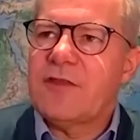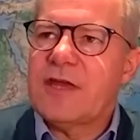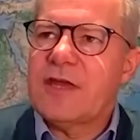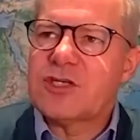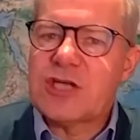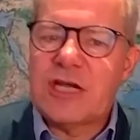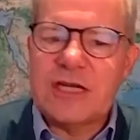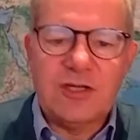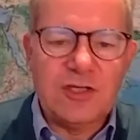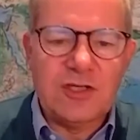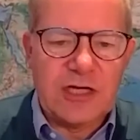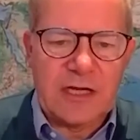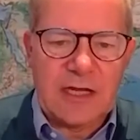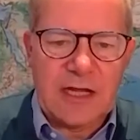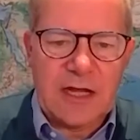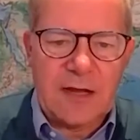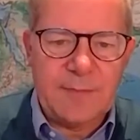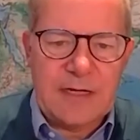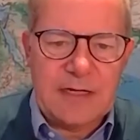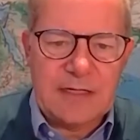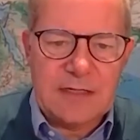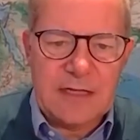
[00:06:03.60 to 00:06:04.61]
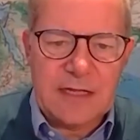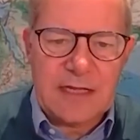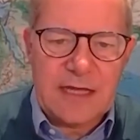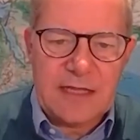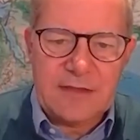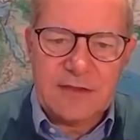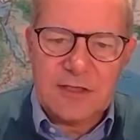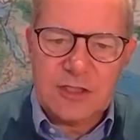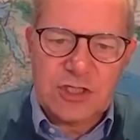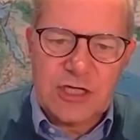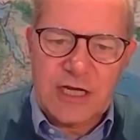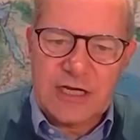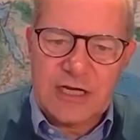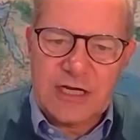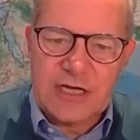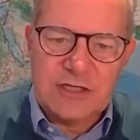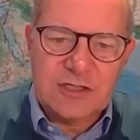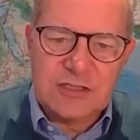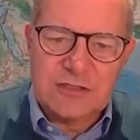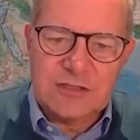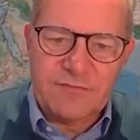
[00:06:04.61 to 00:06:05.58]
they're changing, I mean, again, the
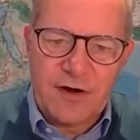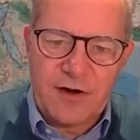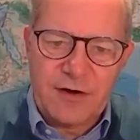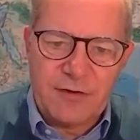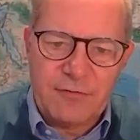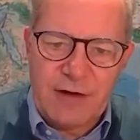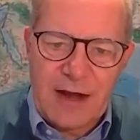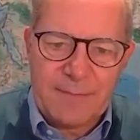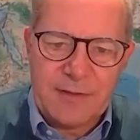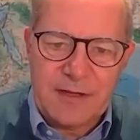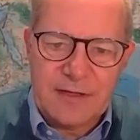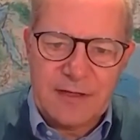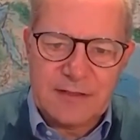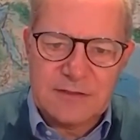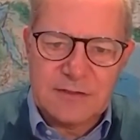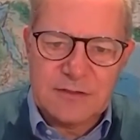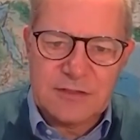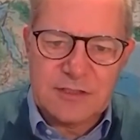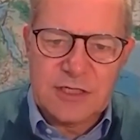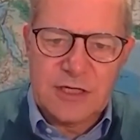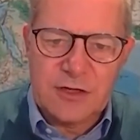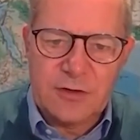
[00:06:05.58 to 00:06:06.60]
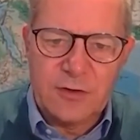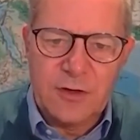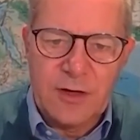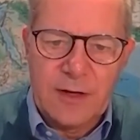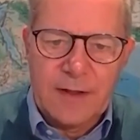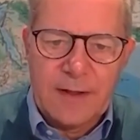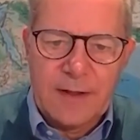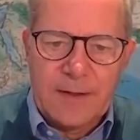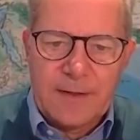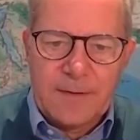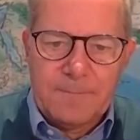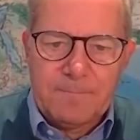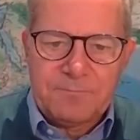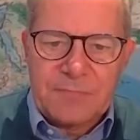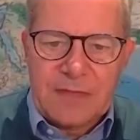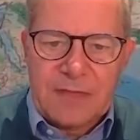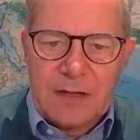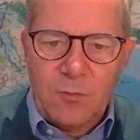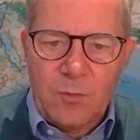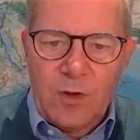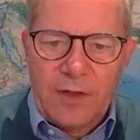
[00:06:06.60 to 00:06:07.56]
change is very rapid. And so
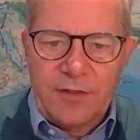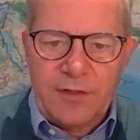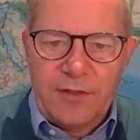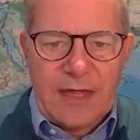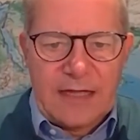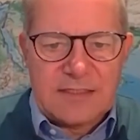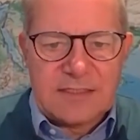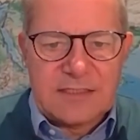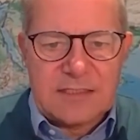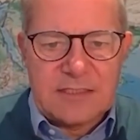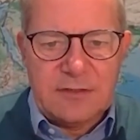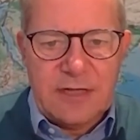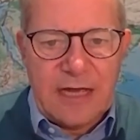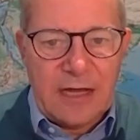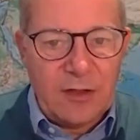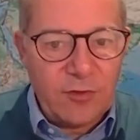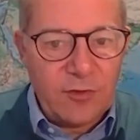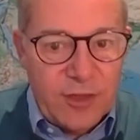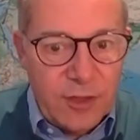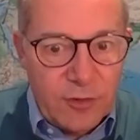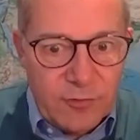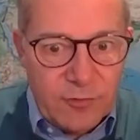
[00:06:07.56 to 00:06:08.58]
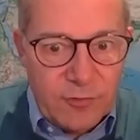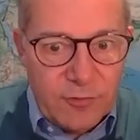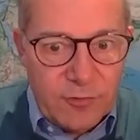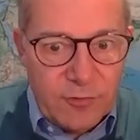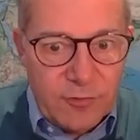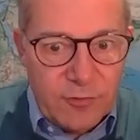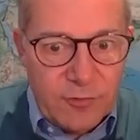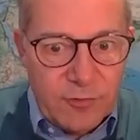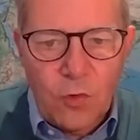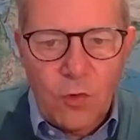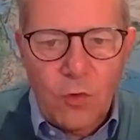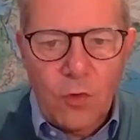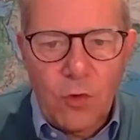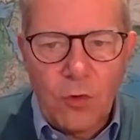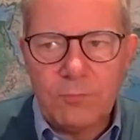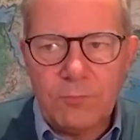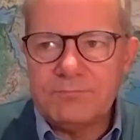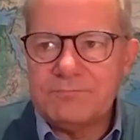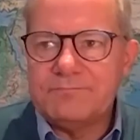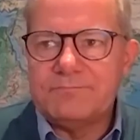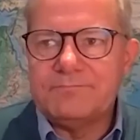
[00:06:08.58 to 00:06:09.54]
whether that's to healthier eating
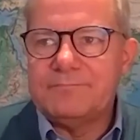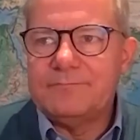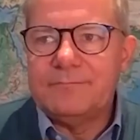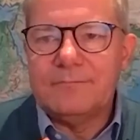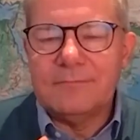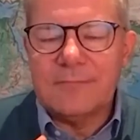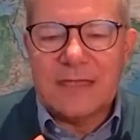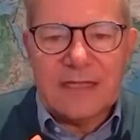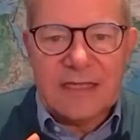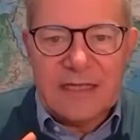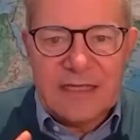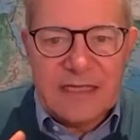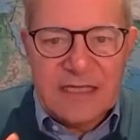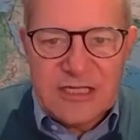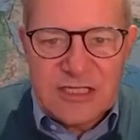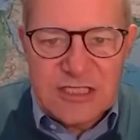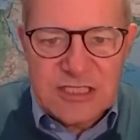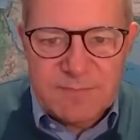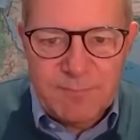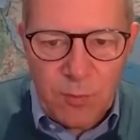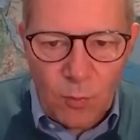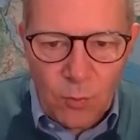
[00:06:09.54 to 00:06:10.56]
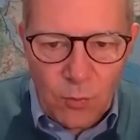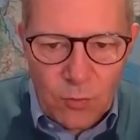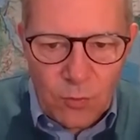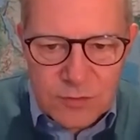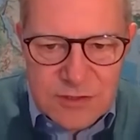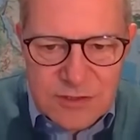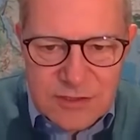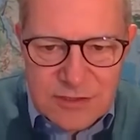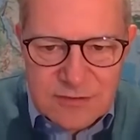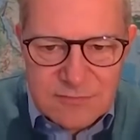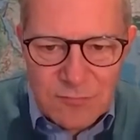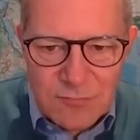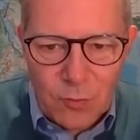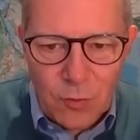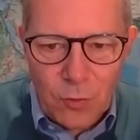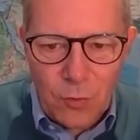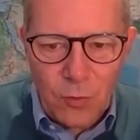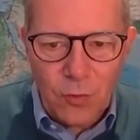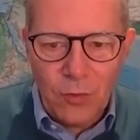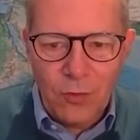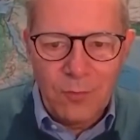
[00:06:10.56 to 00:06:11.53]
or esports
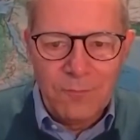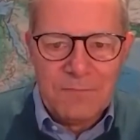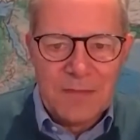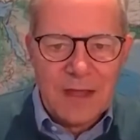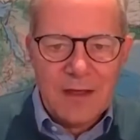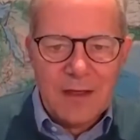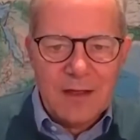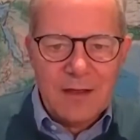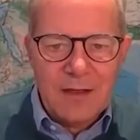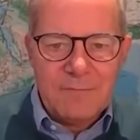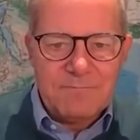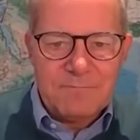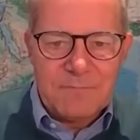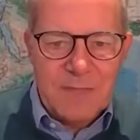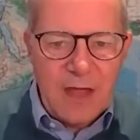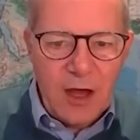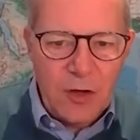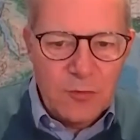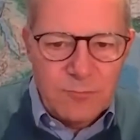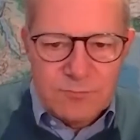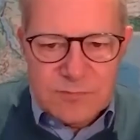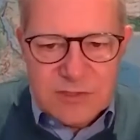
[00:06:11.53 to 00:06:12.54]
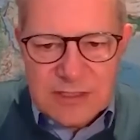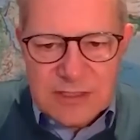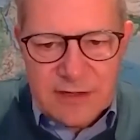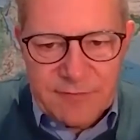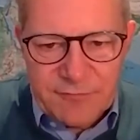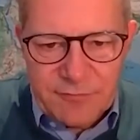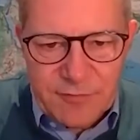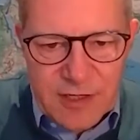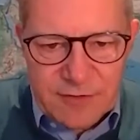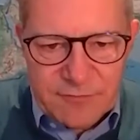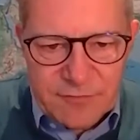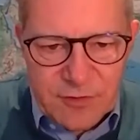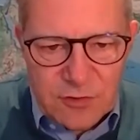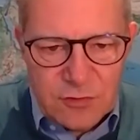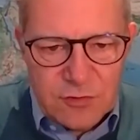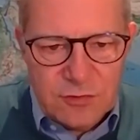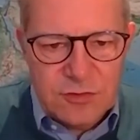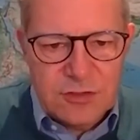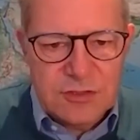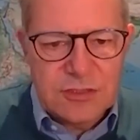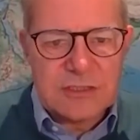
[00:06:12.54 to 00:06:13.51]
or home delivery of
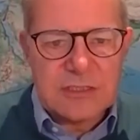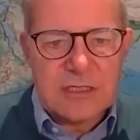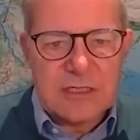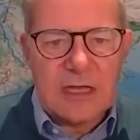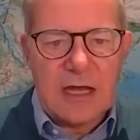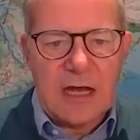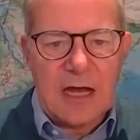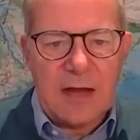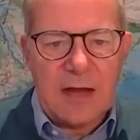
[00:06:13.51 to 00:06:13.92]
goods,